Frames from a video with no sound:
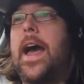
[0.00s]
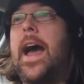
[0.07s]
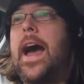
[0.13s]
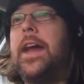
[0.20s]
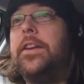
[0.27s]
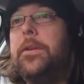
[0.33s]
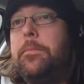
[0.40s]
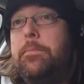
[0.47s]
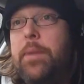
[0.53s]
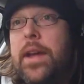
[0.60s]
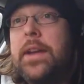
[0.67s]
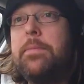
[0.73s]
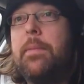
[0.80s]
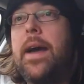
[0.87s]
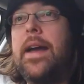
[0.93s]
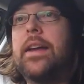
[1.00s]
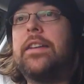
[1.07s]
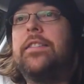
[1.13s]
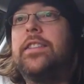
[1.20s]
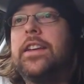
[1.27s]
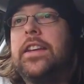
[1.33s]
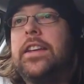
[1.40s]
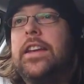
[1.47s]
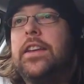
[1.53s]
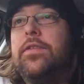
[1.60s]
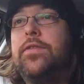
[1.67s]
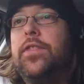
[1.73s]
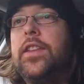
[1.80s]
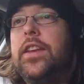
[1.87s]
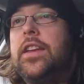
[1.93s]
and a big mech to
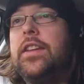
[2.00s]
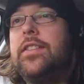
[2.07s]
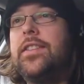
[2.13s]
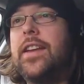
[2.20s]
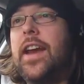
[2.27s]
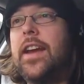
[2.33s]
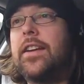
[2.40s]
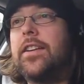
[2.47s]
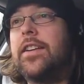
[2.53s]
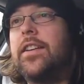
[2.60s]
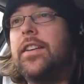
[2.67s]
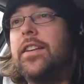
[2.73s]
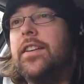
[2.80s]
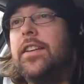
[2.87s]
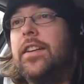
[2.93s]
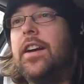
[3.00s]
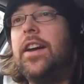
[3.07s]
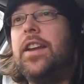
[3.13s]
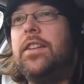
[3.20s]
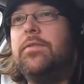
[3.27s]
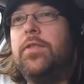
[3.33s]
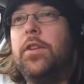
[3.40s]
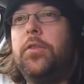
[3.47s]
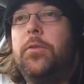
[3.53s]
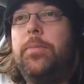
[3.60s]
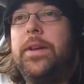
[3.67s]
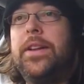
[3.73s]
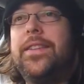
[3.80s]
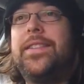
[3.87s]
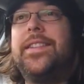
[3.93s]
give the tank an
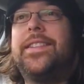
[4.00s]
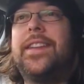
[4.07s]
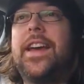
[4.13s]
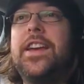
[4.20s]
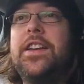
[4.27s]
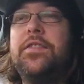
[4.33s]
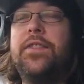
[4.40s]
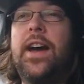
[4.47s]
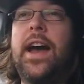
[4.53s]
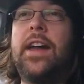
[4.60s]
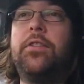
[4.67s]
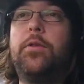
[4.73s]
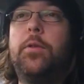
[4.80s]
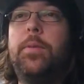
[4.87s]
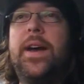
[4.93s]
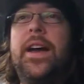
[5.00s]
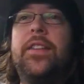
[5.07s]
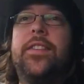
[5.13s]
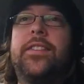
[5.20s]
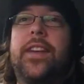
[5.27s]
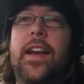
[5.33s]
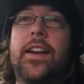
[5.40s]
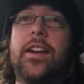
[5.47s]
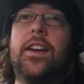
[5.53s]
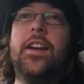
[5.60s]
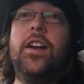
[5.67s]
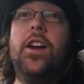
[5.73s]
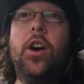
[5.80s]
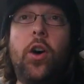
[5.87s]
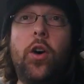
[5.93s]
invulnerability save and repair the tank,
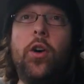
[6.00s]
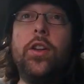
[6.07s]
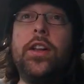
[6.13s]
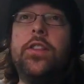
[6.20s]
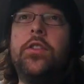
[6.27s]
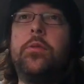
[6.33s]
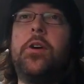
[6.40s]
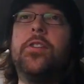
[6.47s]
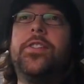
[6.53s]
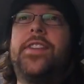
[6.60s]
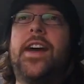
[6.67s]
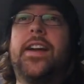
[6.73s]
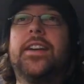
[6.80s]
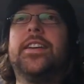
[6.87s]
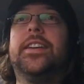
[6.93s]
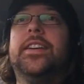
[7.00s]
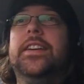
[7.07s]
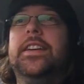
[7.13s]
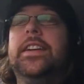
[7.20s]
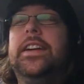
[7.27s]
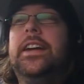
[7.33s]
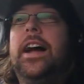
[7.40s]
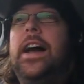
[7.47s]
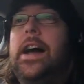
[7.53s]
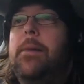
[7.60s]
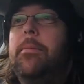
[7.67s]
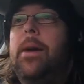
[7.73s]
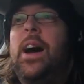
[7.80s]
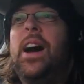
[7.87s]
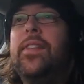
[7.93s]
all in the one tank,
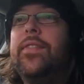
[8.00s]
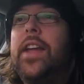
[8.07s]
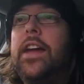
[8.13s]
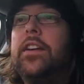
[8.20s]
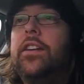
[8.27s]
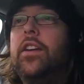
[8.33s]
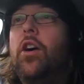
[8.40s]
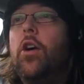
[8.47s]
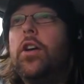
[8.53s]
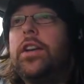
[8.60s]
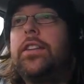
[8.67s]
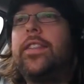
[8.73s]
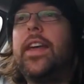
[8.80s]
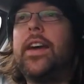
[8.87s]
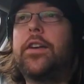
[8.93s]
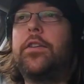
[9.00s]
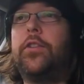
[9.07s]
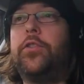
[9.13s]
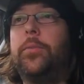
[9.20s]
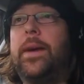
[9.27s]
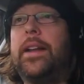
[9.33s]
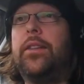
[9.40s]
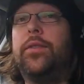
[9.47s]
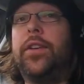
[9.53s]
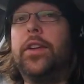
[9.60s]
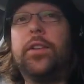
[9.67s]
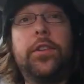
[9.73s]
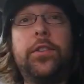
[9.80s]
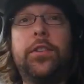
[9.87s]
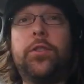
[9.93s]
and hoik that across the battlefield,
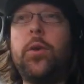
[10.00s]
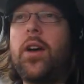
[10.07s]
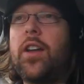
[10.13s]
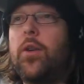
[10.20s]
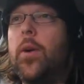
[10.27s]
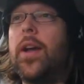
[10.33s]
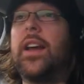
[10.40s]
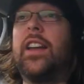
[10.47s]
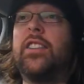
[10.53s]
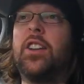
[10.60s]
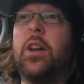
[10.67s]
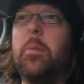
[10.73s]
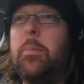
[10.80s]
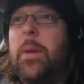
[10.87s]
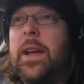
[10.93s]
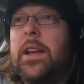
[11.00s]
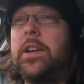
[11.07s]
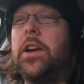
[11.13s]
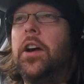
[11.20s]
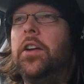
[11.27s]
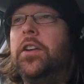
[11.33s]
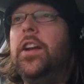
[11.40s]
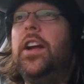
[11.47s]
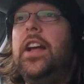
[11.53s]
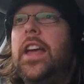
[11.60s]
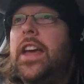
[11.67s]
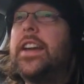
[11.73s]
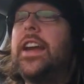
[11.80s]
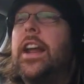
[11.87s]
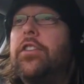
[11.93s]
because it's quite quick, it's got a big gun,
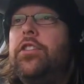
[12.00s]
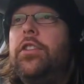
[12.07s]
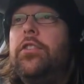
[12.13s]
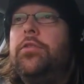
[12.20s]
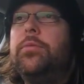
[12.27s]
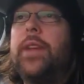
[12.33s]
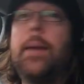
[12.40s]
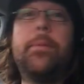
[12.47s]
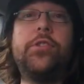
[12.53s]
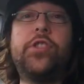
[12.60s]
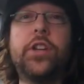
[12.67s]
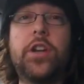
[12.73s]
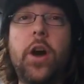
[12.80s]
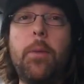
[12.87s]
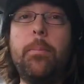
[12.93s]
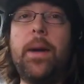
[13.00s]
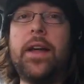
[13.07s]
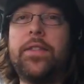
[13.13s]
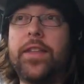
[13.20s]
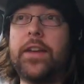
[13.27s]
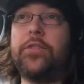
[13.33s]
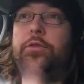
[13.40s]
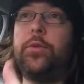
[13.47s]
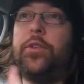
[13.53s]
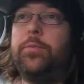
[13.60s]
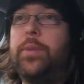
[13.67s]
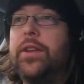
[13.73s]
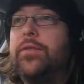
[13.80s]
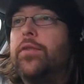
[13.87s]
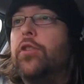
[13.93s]
it can actually do some damage in combat thanks to its
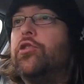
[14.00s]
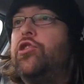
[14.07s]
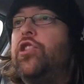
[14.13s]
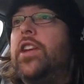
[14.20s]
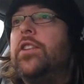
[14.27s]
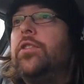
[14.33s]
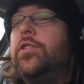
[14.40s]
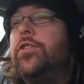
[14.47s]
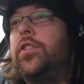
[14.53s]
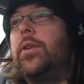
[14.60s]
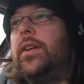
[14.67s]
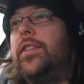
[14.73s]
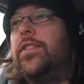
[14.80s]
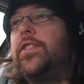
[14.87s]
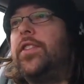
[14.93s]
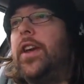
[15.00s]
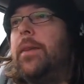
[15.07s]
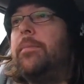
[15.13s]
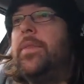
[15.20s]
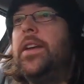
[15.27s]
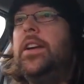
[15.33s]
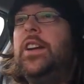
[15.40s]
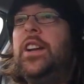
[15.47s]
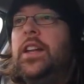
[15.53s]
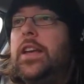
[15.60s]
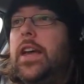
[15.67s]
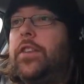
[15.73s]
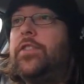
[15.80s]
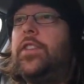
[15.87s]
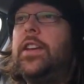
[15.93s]
big front shield, so it's
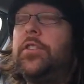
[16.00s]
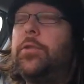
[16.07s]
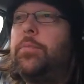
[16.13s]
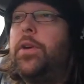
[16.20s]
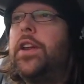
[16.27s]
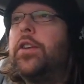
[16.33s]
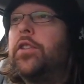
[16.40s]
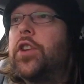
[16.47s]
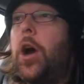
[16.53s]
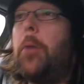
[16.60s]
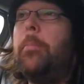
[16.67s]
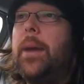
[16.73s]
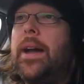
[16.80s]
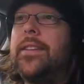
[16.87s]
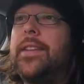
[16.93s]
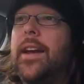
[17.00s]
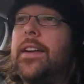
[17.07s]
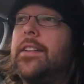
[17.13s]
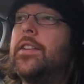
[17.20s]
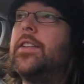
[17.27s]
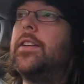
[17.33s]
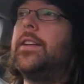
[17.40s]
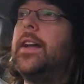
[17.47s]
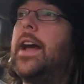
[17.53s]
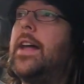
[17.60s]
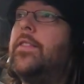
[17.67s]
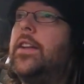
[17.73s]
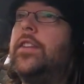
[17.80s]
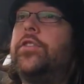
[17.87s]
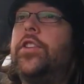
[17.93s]
a pretty good combat tank,
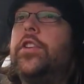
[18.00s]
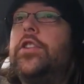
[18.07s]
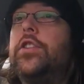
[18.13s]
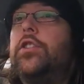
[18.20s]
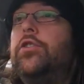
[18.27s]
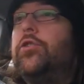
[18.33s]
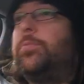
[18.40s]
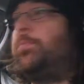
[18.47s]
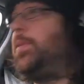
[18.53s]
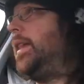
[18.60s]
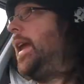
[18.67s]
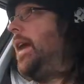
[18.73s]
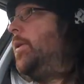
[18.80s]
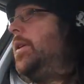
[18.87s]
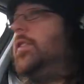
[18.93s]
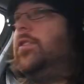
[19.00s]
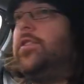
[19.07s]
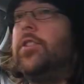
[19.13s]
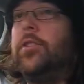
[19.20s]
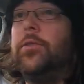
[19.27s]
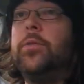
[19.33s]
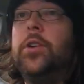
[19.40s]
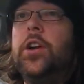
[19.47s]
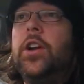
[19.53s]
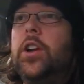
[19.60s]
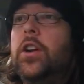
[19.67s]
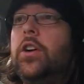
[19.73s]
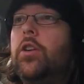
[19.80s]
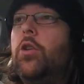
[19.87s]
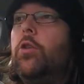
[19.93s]
and so you could just plough into
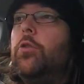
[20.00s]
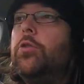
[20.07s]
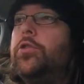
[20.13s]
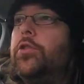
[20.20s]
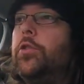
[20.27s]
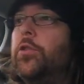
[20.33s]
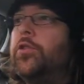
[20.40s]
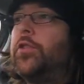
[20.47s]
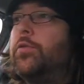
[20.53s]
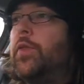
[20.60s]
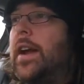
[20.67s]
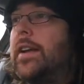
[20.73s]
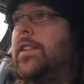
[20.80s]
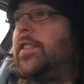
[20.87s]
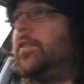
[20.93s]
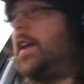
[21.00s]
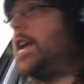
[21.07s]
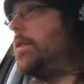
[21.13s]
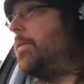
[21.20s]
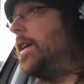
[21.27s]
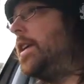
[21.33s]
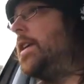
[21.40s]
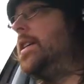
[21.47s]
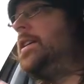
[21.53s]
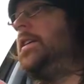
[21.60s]
all sorts of ranks of enemy